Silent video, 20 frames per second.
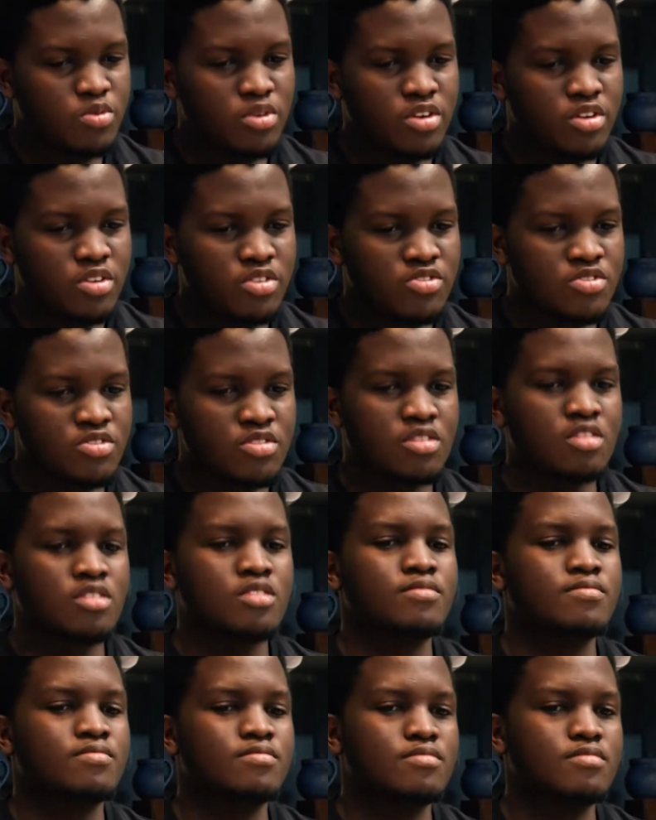is
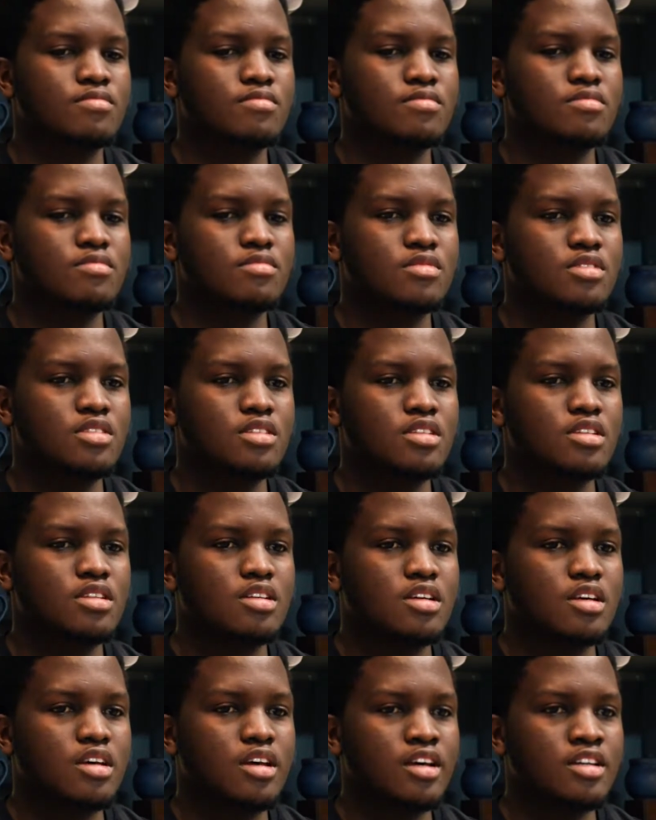um,
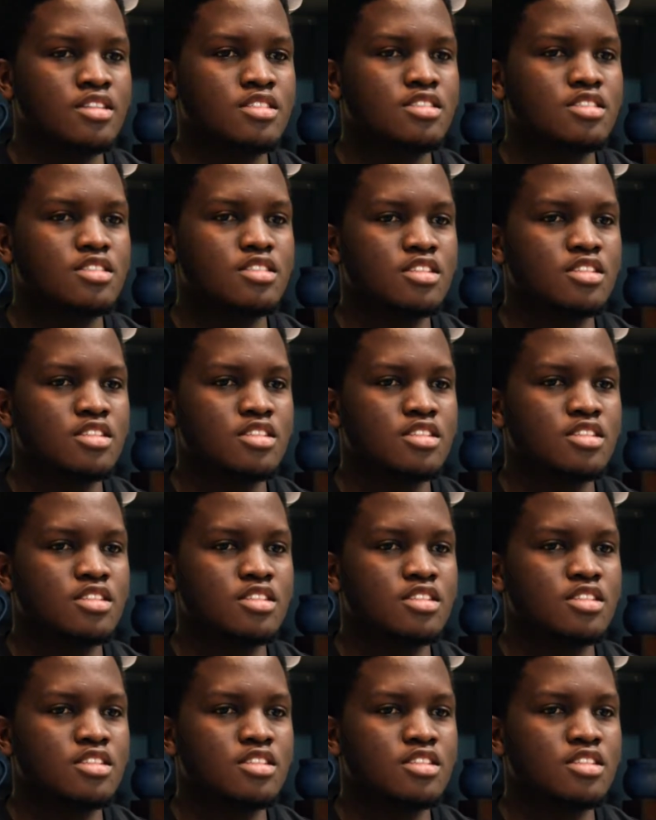it's